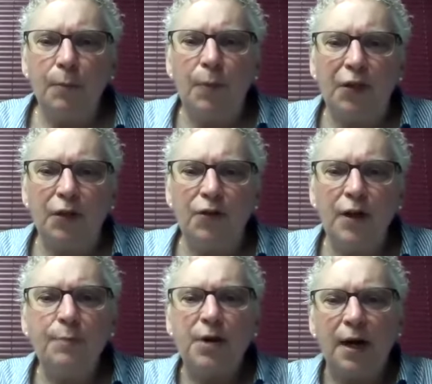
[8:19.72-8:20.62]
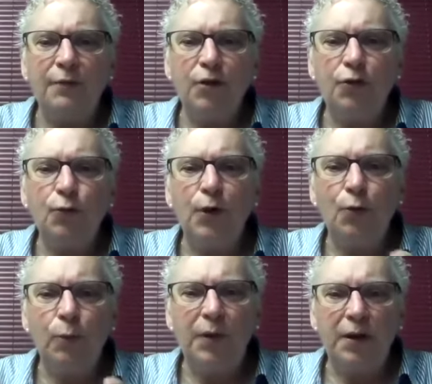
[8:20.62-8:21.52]
But the deep dive each
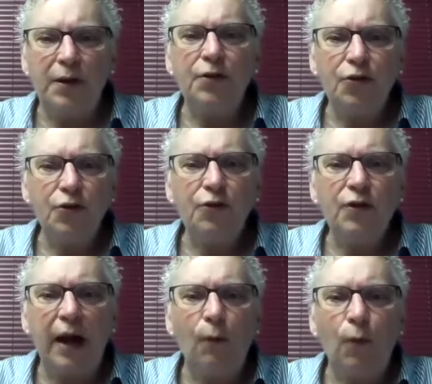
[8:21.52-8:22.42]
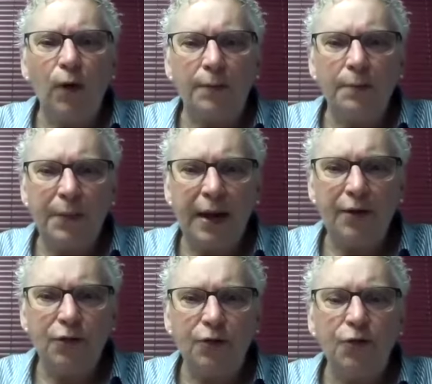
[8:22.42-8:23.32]
week will be into just that one
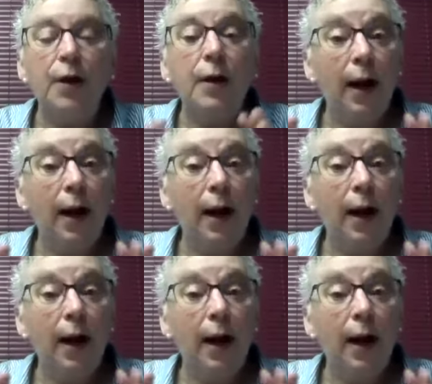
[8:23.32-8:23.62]
passage.